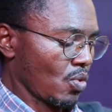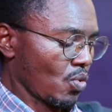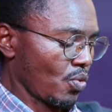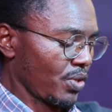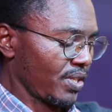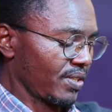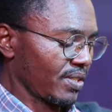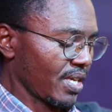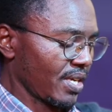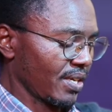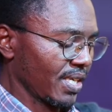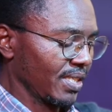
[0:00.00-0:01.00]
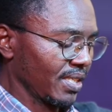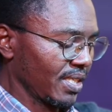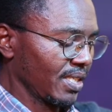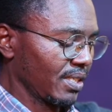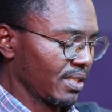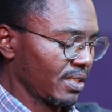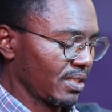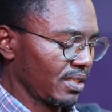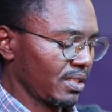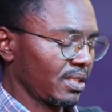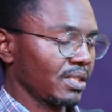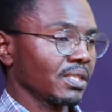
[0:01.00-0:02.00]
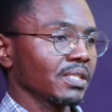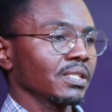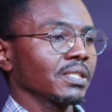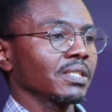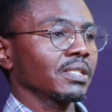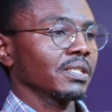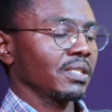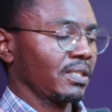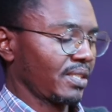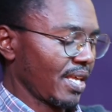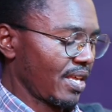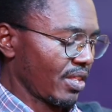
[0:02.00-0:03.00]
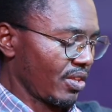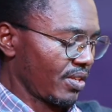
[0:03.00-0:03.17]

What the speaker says: who is indeed saying